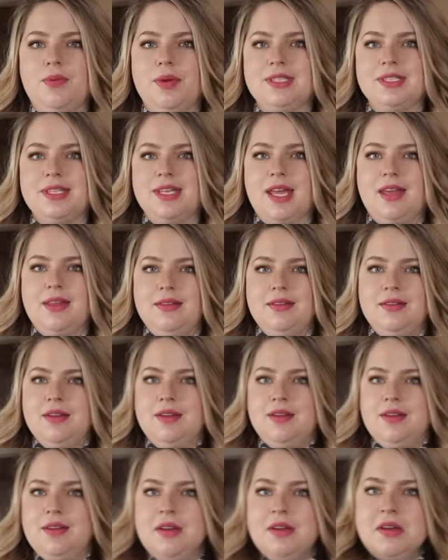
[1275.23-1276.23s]
once again,
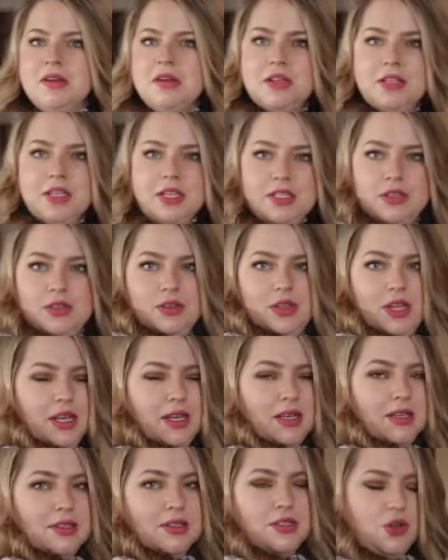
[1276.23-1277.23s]
doesn't look
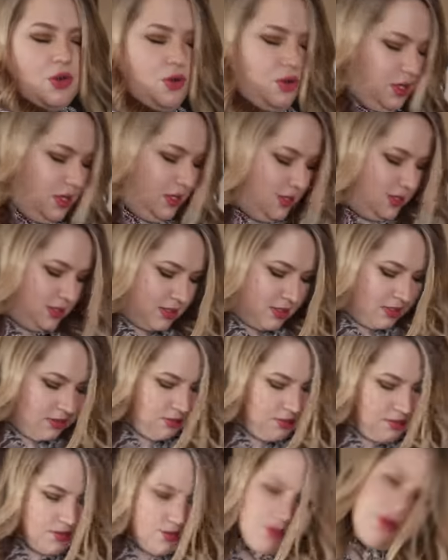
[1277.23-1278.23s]
like it's totally
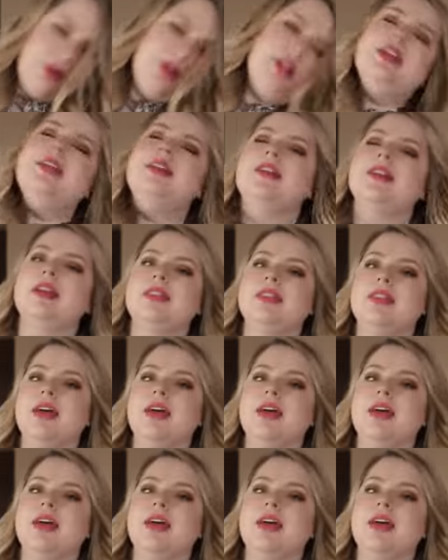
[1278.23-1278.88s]
see-through or anything like